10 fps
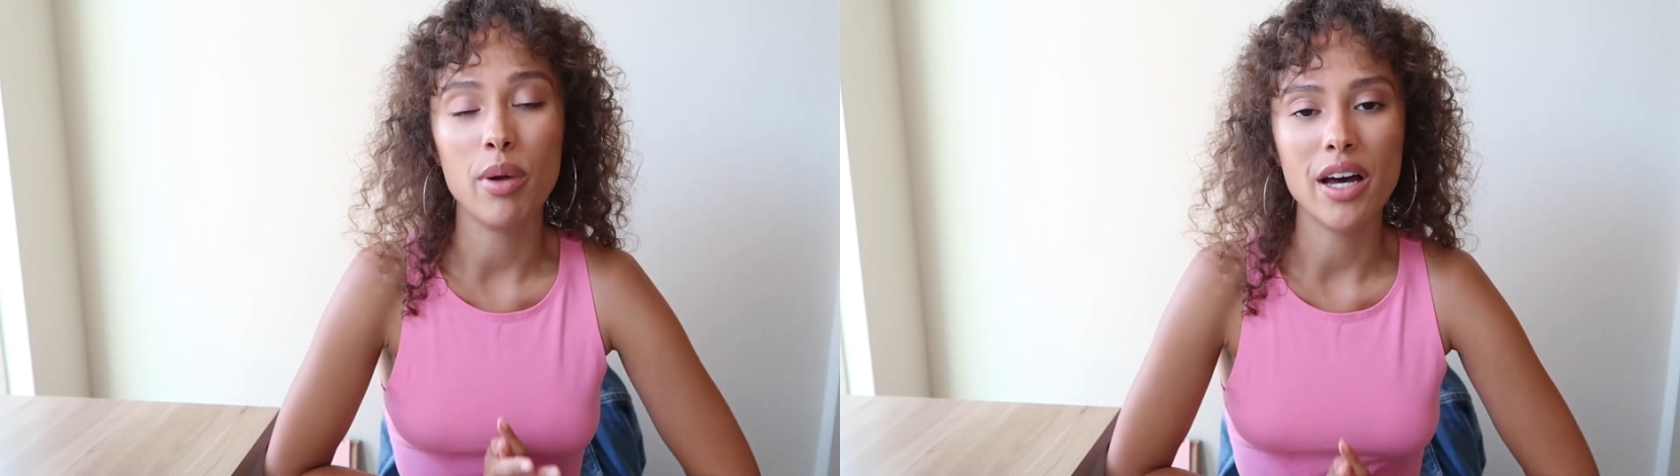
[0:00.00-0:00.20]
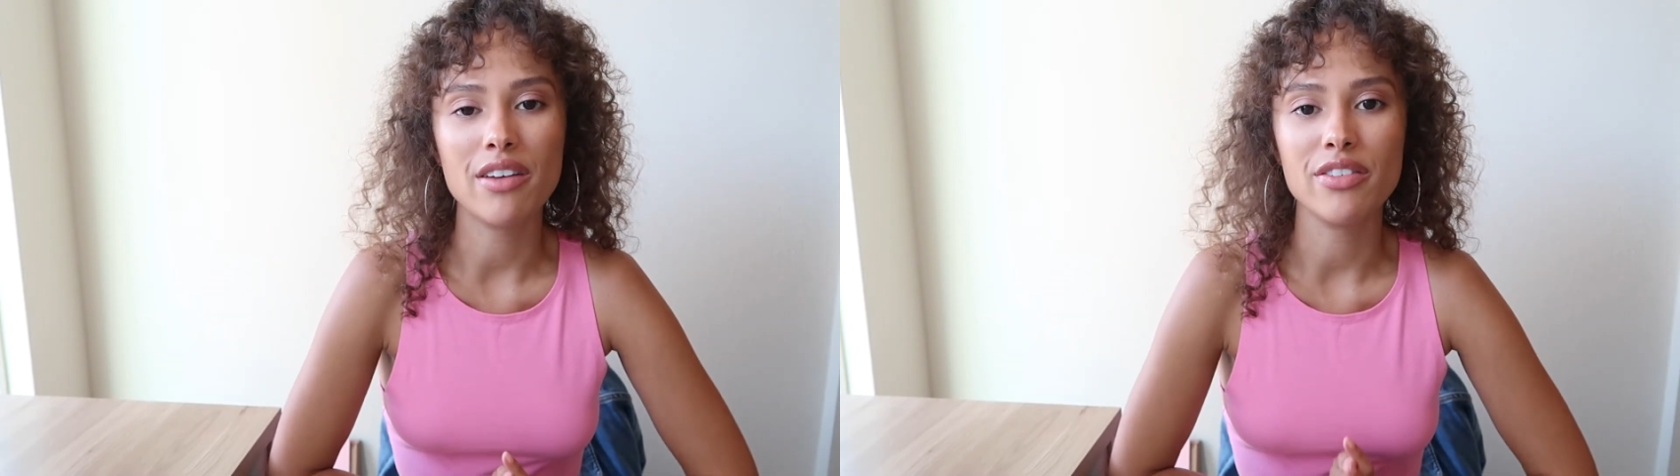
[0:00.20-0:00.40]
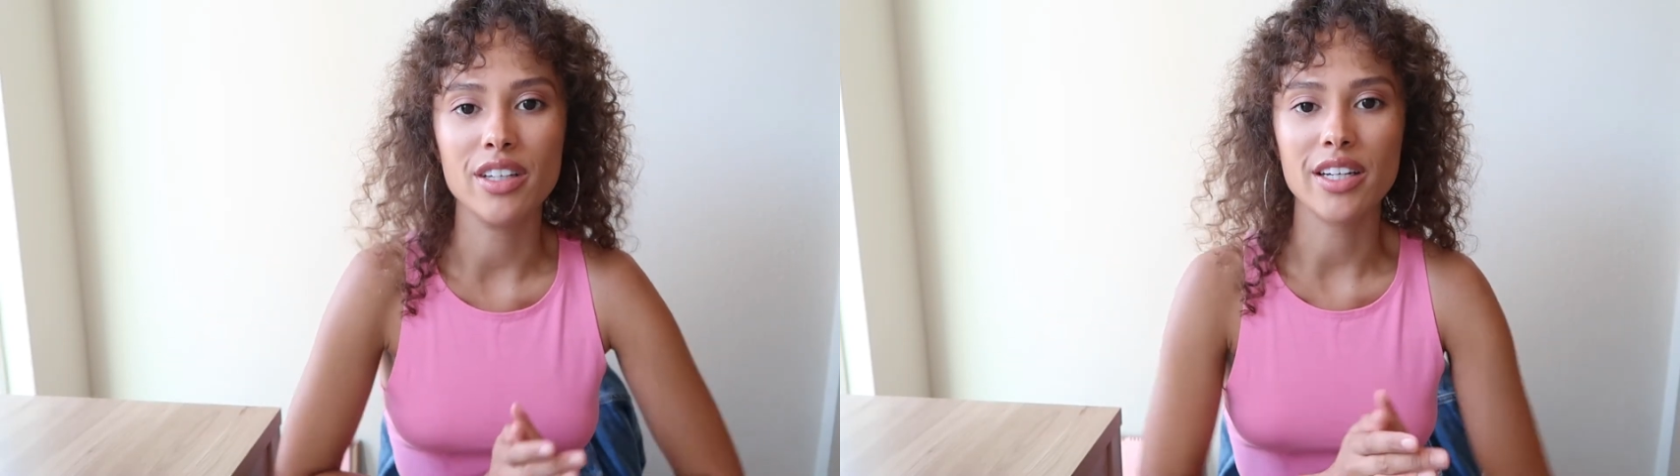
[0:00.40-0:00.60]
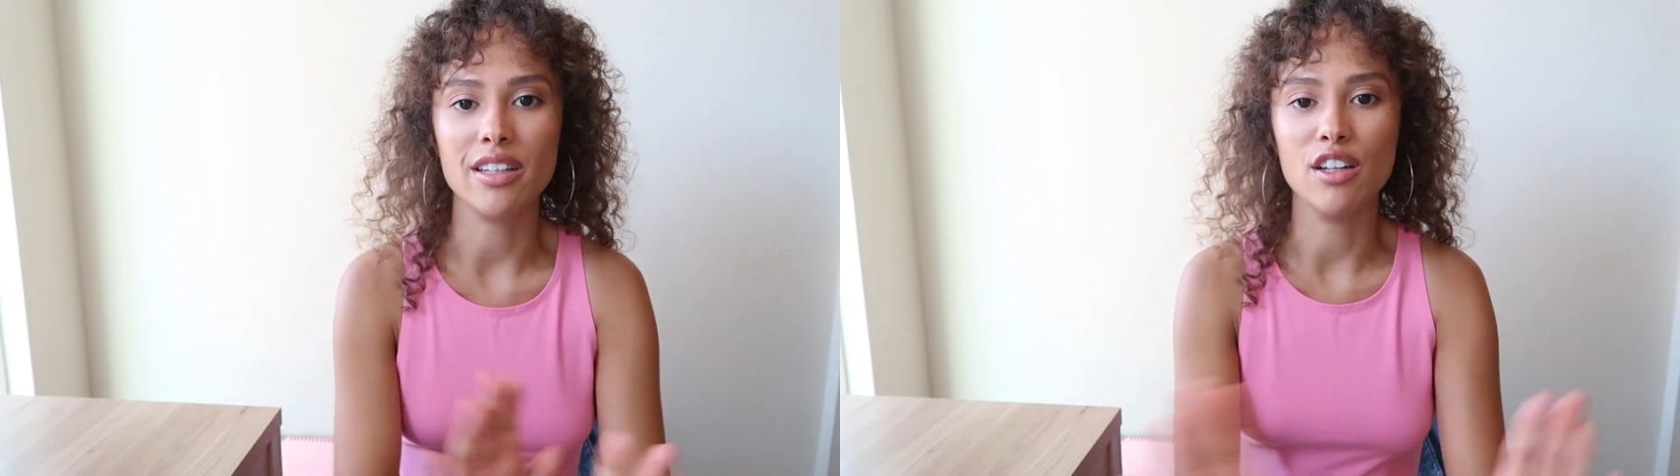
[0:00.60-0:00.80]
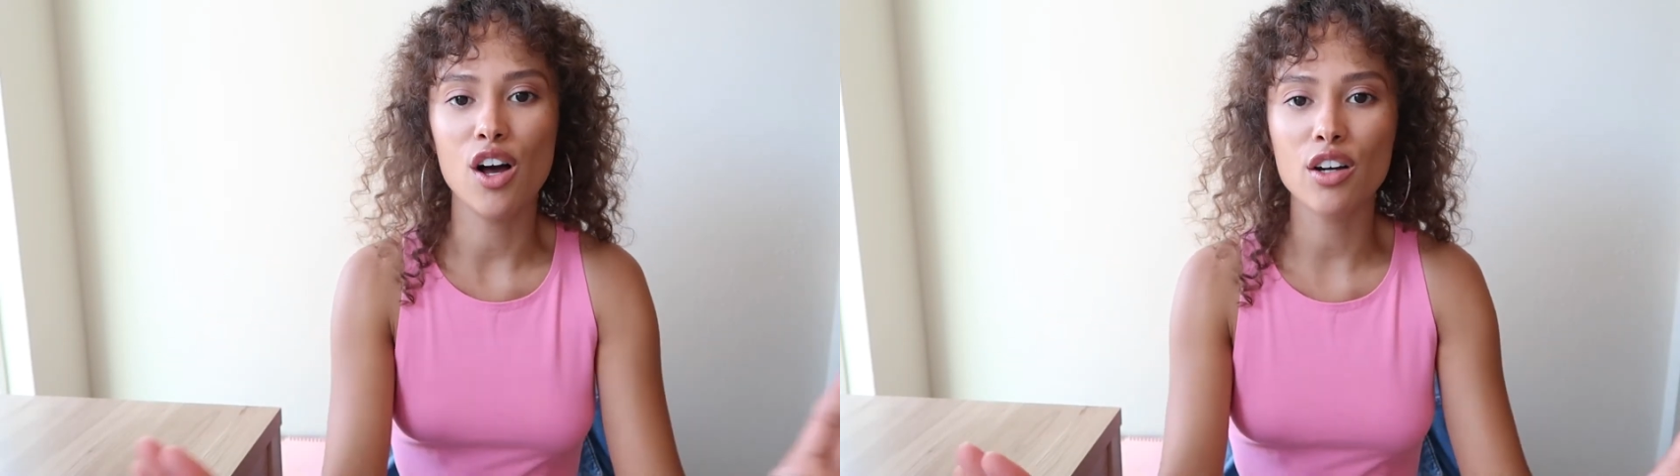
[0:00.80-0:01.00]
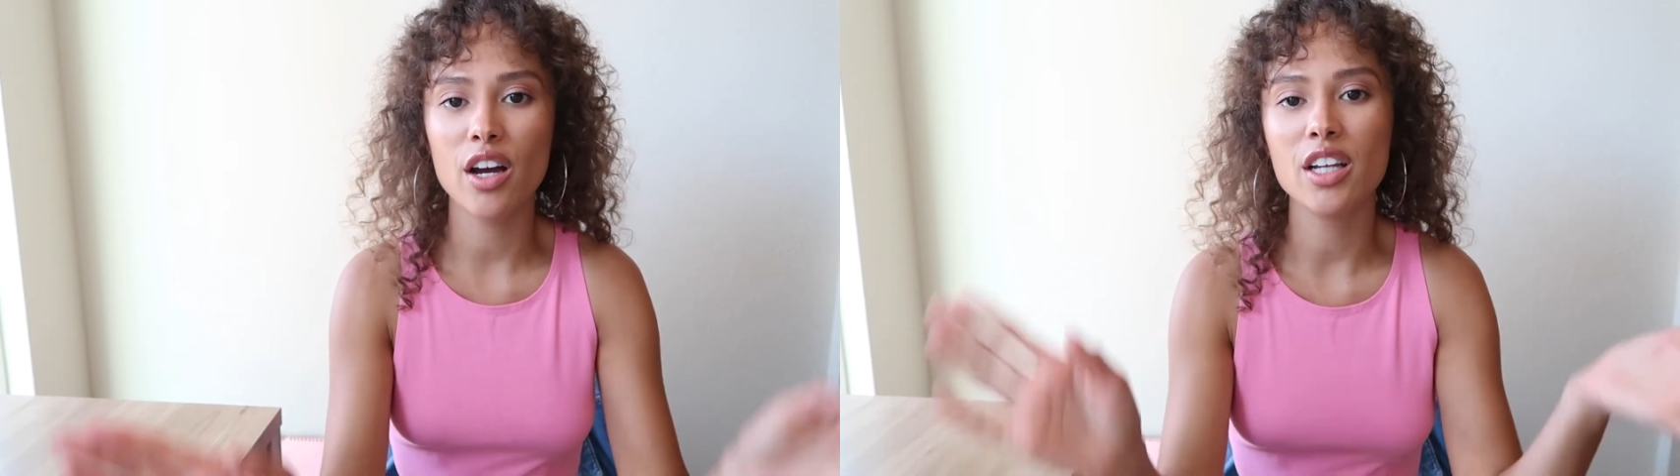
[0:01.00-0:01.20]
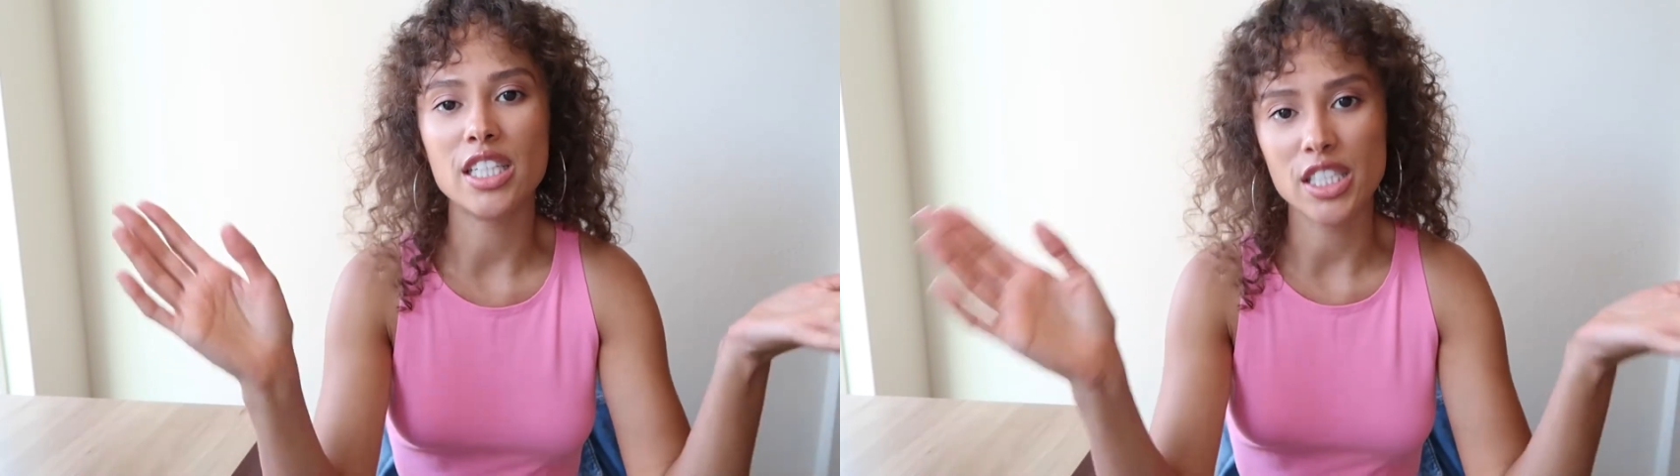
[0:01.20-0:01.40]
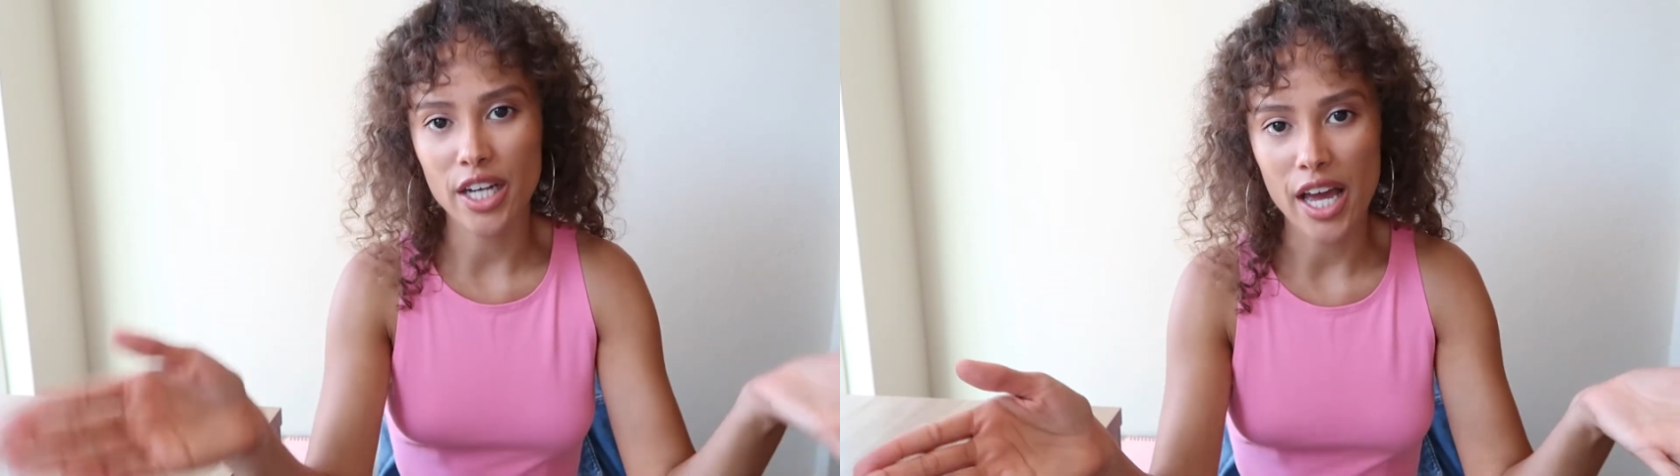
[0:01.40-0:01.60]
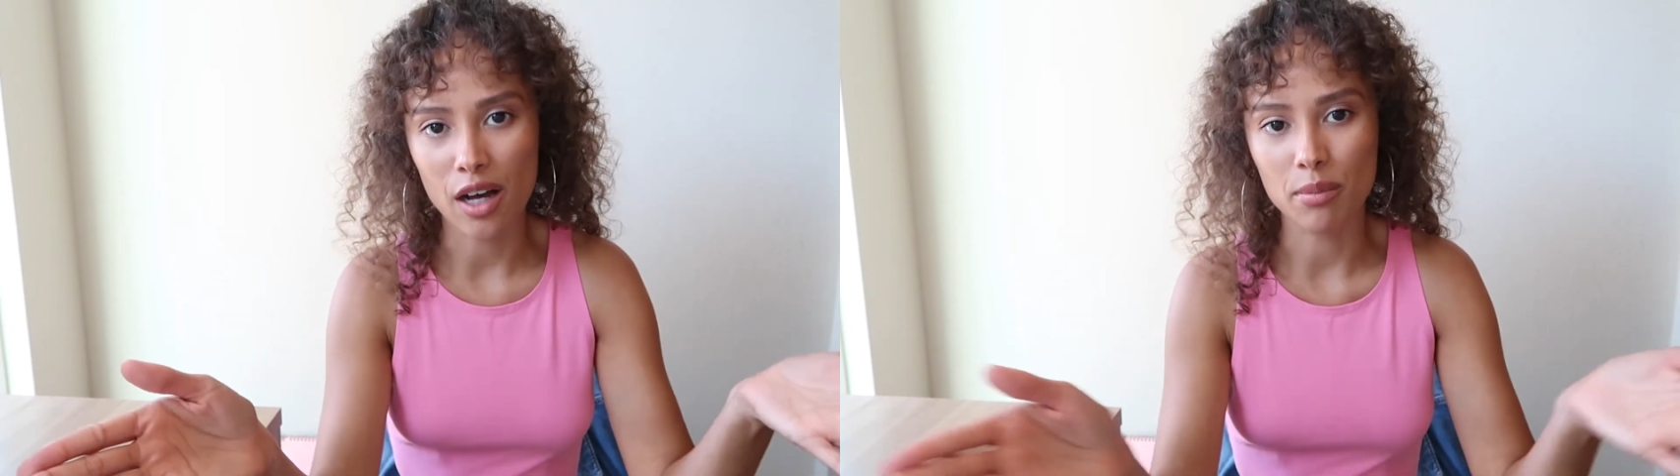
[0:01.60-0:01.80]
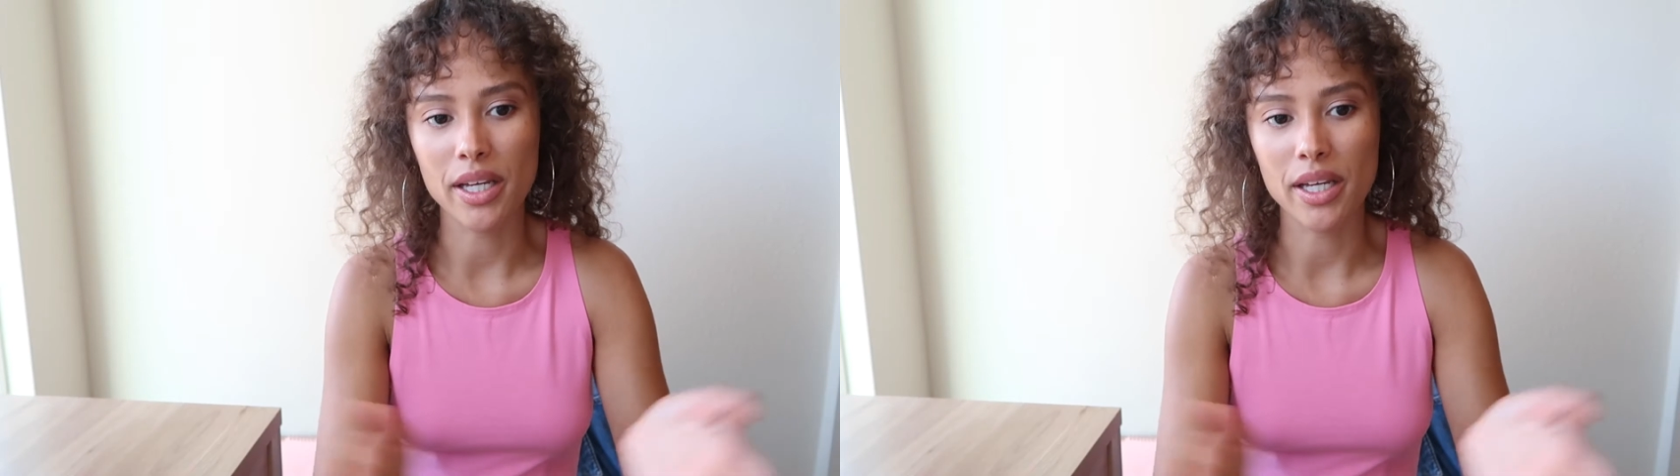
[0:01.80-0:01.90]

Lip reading: but I feel like in the long run it's gonna help